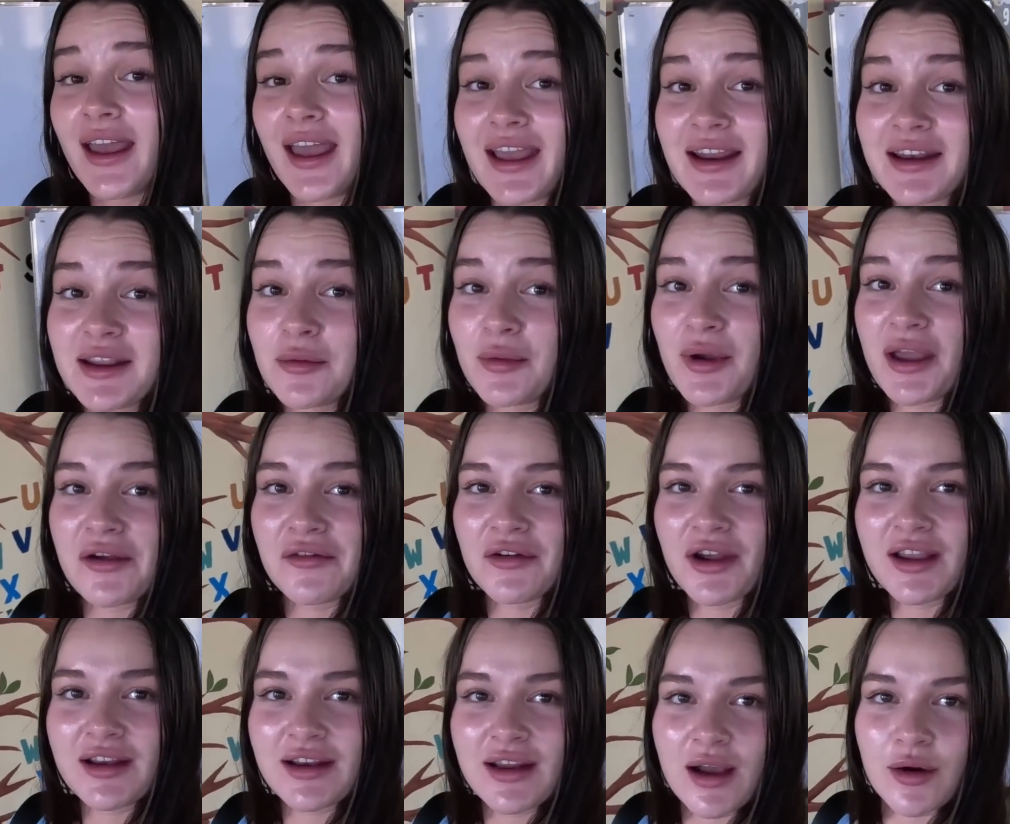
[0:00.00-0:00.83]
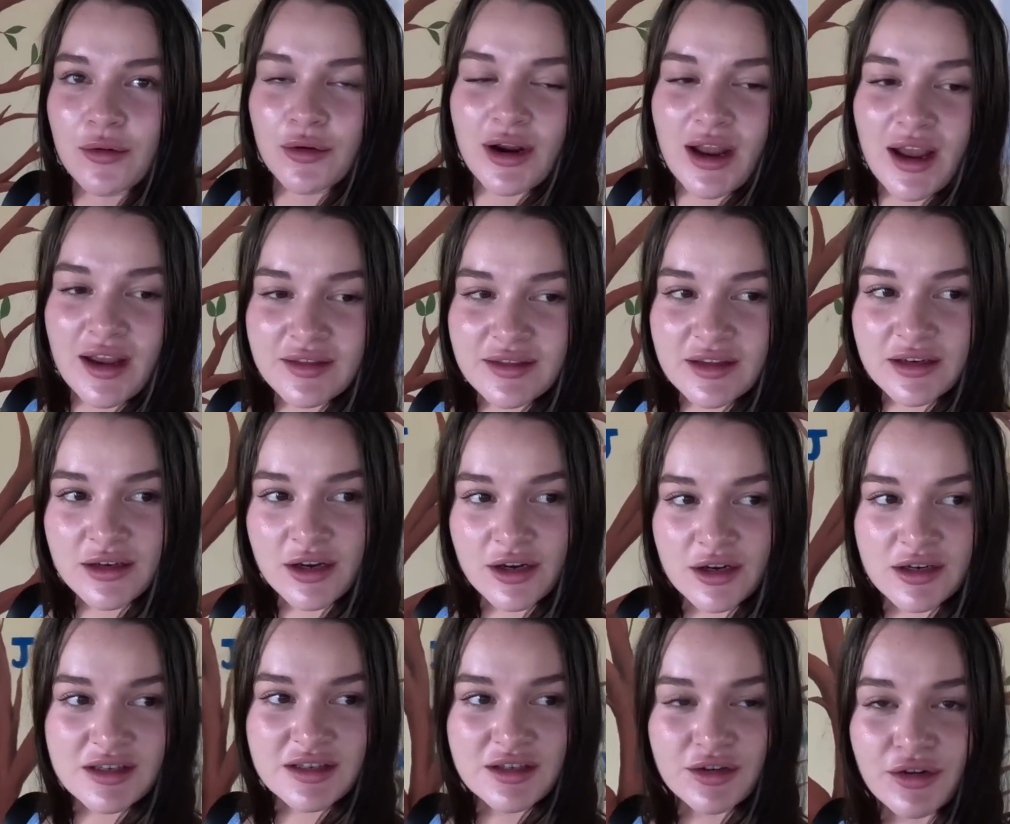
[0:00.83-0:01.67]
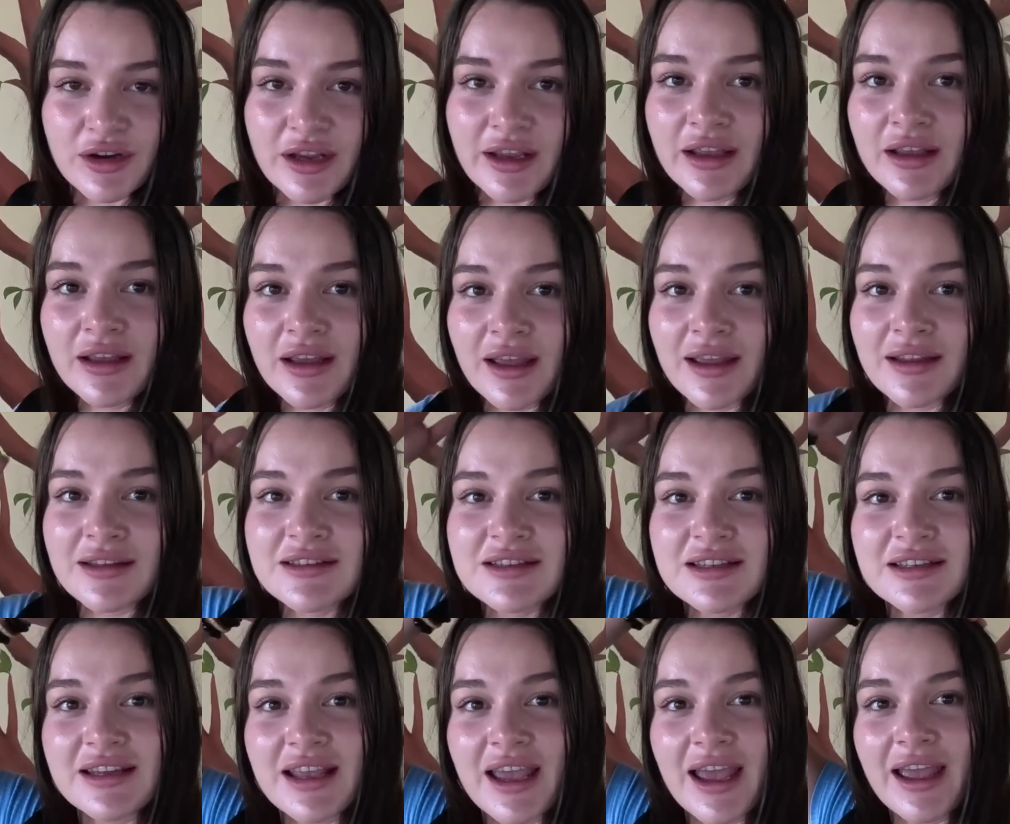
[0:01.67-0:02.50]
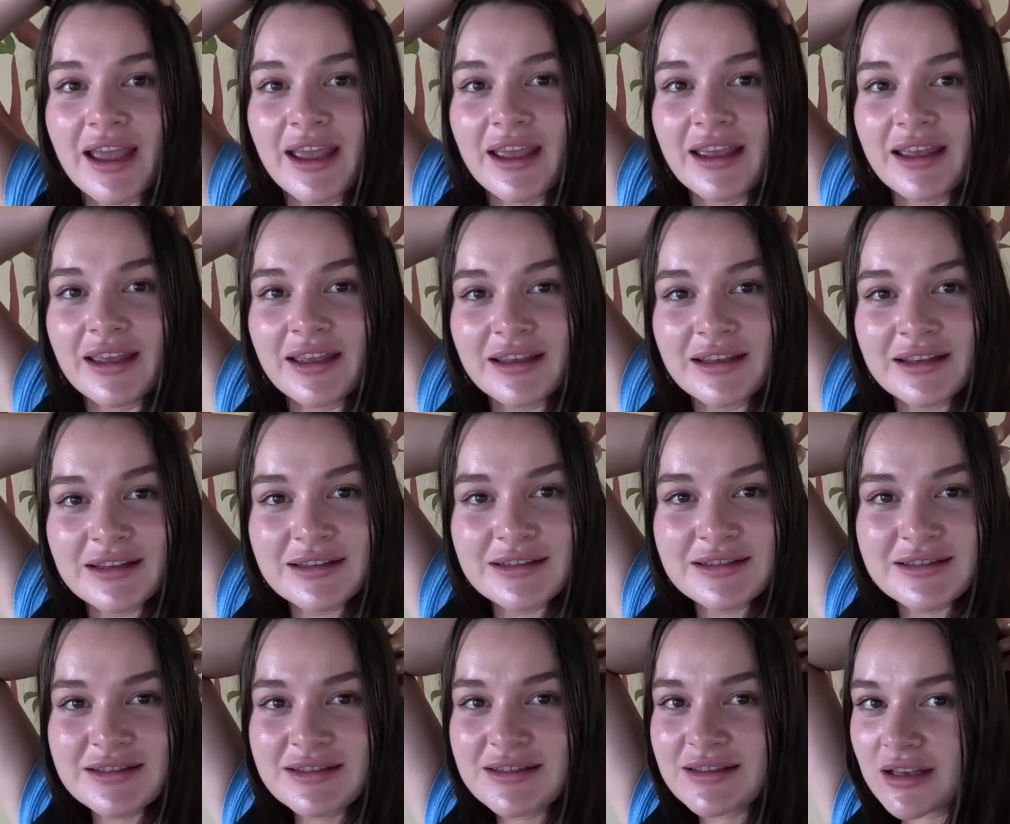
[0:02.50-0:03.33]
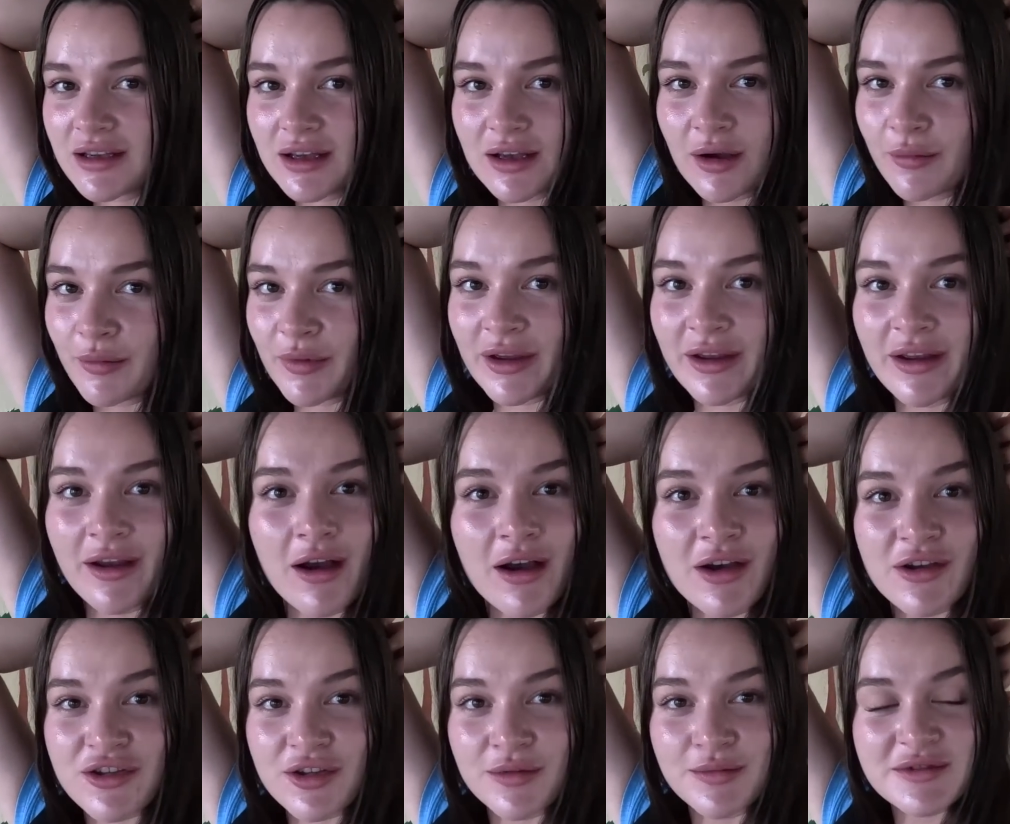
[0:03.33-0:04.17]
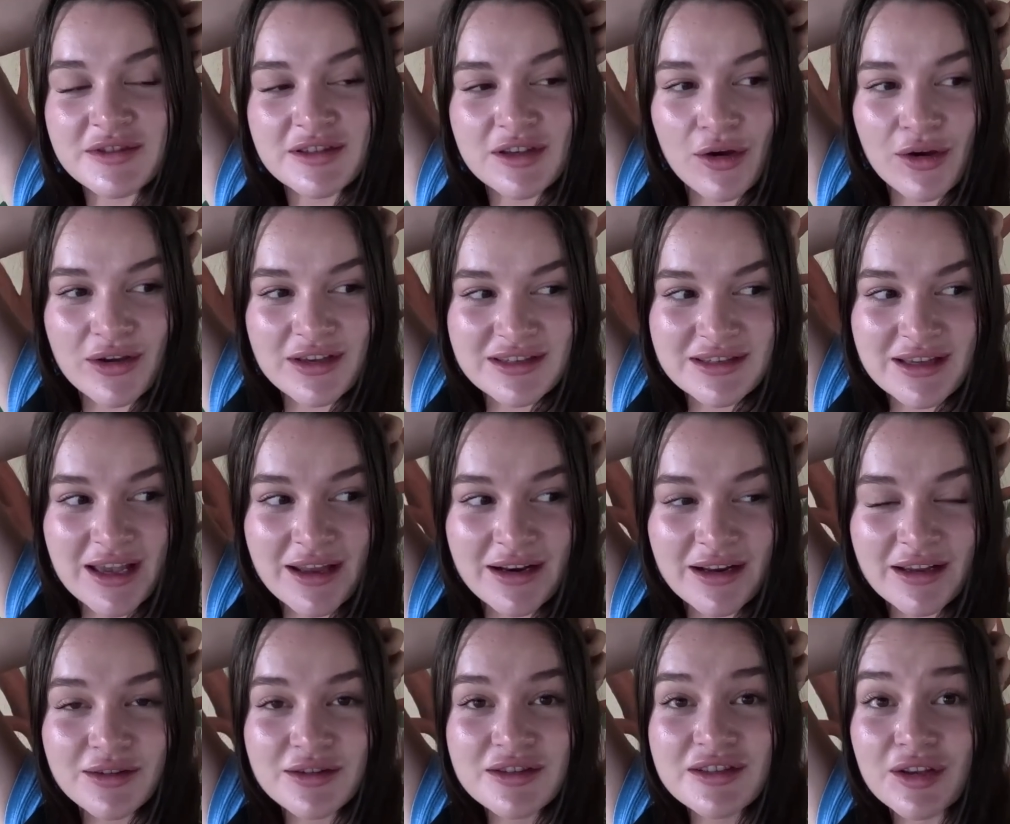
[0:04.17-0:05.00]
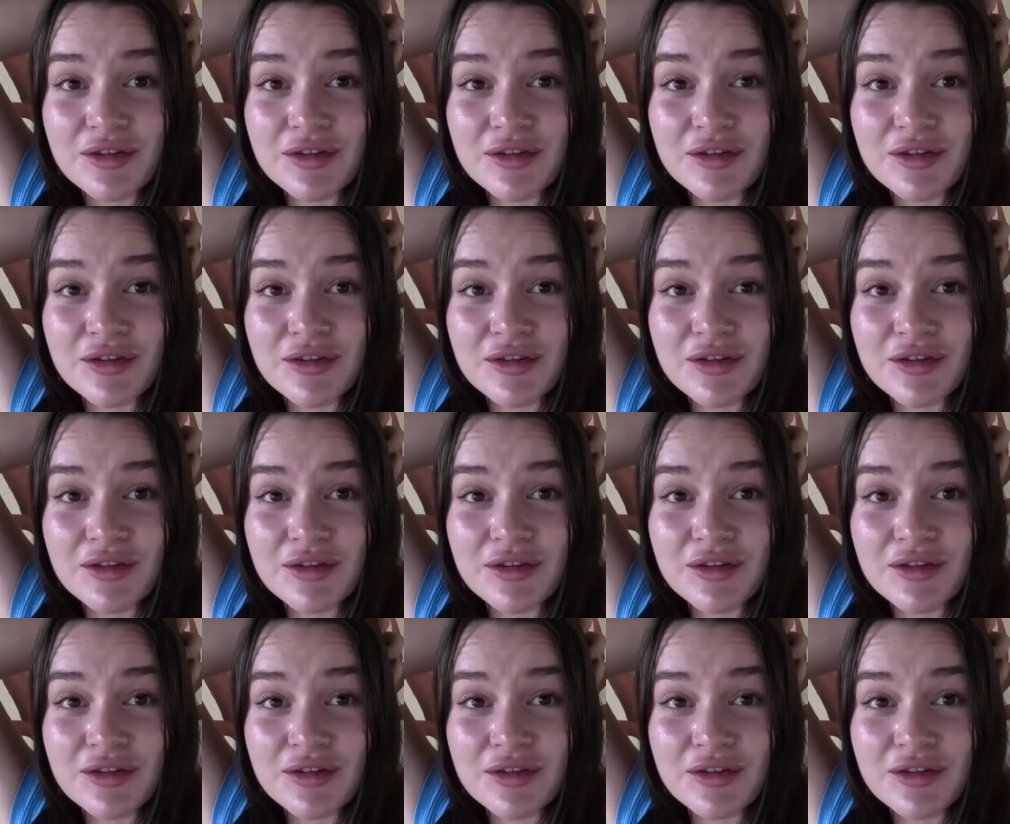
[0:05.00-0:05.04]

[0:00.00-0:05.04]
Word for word: Anyway, right now we're at the nursery and today is, oh my gosh, I'm so excited.